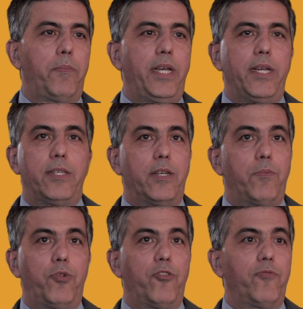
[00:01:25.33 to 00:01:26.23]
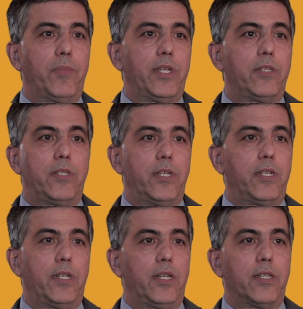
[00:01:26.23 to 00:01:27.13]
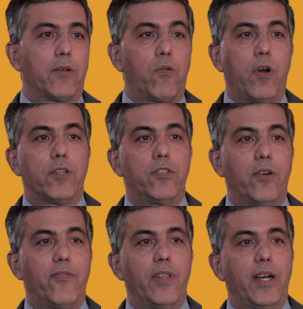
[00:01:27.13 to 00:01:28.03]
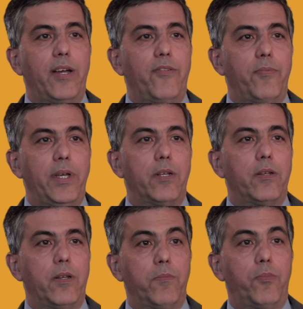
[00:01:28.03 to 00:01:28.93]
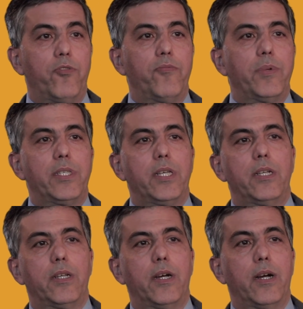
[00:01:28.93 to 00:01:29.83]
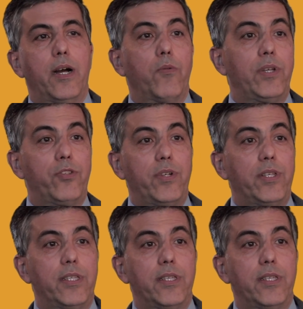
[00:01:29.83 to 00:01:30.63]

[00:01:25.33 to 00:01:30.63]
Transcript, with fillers: be it improvements in, in the quality of life, be it improvements in uh, how we treat